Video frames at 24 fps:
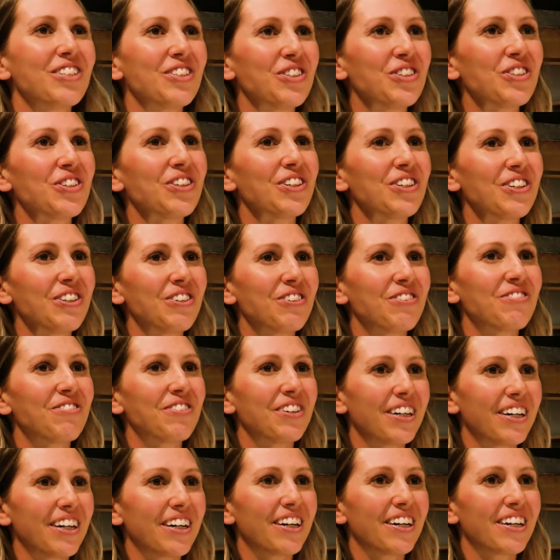true
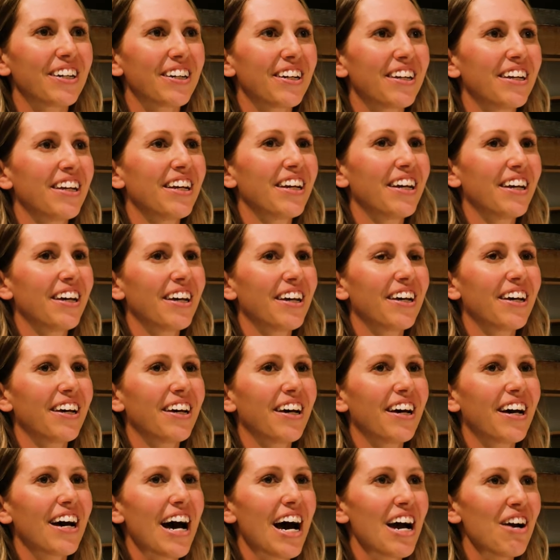for,
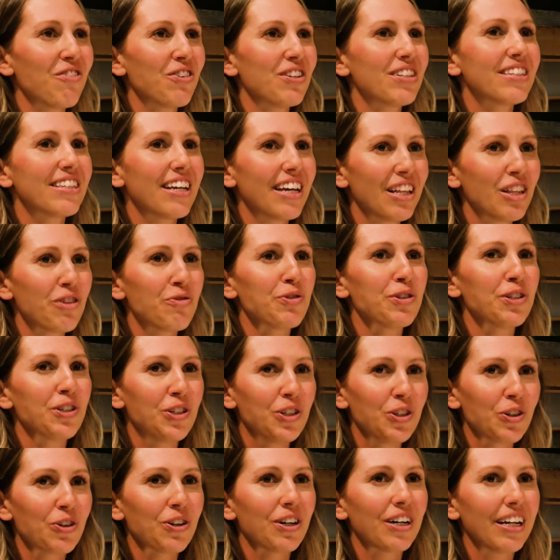I would say, the
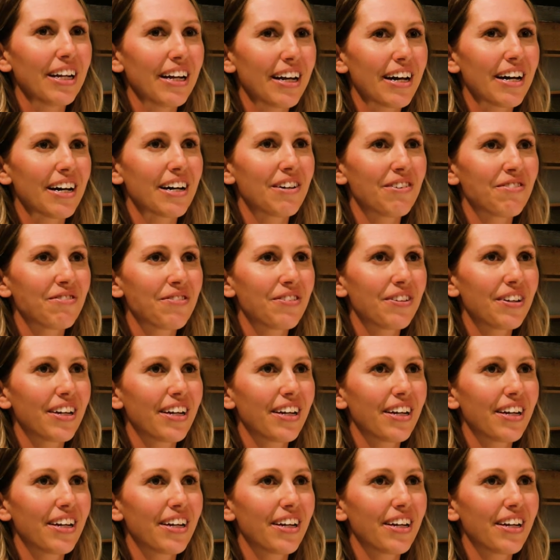majority of